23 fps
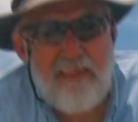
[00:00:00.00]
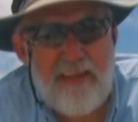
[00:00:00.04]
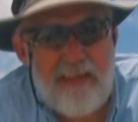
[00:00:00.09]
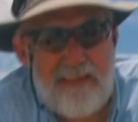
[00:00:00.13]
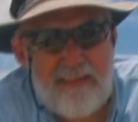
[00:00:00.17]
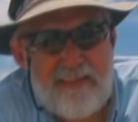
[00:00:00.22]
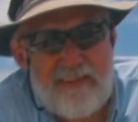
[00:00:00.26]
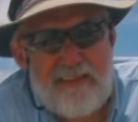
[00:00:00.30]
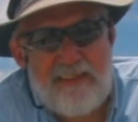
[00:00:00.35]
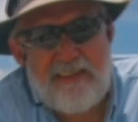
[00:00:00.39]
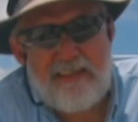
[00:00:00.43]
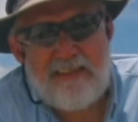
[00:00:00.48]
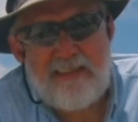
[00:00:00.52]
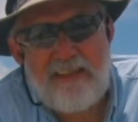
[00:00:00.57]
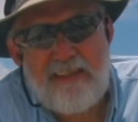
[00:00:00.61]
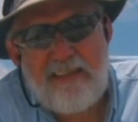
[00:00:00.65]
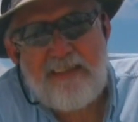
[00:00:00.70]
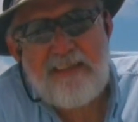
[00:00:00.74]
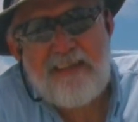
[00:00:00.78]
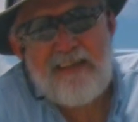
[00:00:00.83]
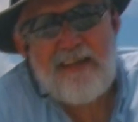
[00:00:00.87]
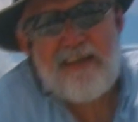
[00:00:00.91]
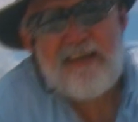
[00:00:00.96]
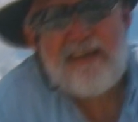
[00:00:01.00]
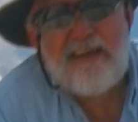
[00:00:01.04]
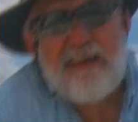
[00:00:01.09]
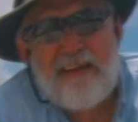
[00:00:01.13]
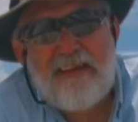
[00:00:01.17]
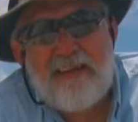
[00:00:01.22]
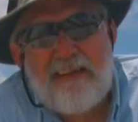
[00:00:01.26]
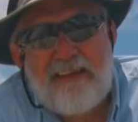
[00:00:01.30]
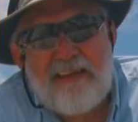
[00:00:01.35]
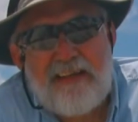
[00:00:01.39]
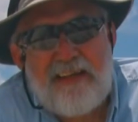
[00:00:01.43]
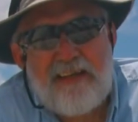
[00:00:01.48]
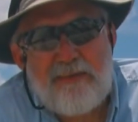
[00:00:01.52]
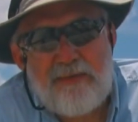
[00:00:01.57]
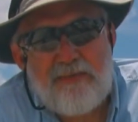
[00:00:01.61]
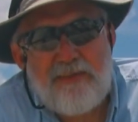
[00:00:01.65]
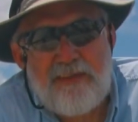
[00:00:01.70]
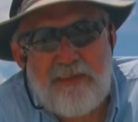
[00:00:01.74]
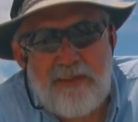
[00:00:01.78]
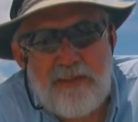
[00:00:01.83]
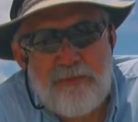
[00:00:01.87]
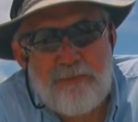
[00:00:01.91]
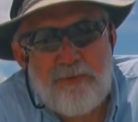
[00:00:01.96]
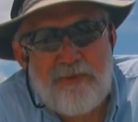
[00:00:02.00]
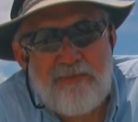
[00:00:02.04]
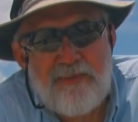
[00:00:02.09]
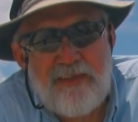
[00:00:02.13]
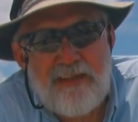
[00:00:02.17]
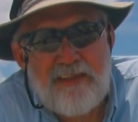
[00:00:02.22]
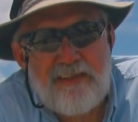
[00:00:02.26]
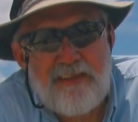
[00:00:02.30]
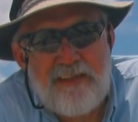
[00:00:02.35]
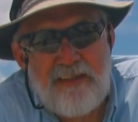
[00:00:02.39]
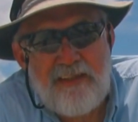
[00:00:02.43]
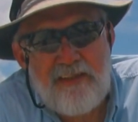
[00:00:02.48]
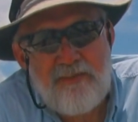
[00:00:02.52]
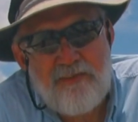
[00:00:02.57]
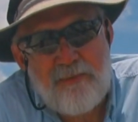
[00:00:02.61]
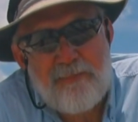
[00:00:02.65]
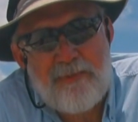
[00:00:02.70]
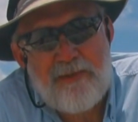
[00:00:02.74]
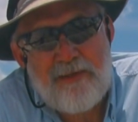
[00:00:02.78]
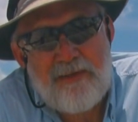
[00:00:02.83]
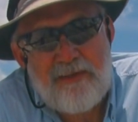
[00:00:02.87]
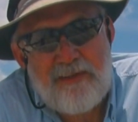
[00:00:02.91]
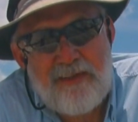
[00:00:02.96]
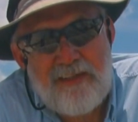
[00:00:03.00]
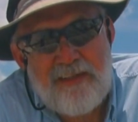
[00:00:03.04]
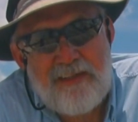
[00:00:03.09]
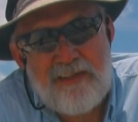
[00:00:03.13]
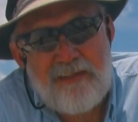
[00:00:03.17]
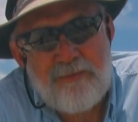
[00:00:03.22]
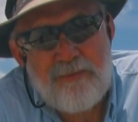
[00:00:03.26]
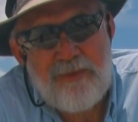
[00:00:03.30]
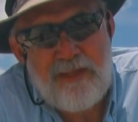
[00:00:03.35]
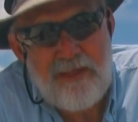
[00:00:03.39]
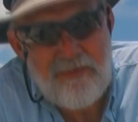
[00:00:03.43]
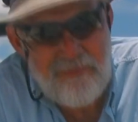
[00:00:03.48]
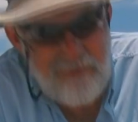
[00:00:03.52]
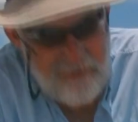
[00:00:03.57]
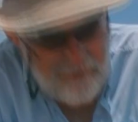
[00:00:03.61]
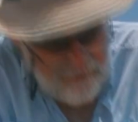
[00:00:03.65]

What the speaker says: that's done. I have a feeling we've got the easy part done. We have